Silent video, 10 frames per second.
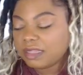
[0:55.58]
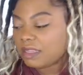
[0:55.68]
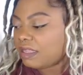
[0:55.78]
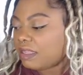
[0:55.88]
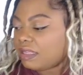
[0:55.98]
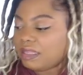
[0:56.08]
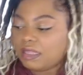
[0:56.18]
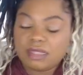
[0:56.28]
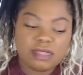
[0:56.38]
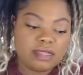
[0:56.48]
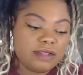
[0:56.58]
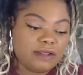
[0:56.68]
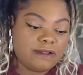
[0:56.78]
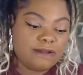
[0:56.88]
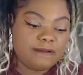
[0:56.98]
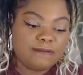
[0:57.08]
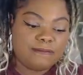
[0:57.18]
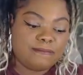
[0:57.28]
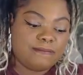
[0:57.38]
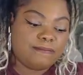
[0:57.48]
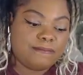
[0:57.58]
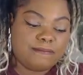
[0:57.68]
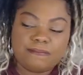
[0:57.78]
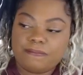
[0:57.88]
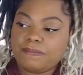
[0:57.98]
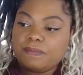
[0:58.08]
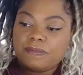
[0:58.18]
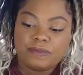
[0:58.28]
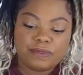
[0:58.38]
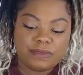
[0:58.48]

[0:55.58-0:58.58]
(no one is talking)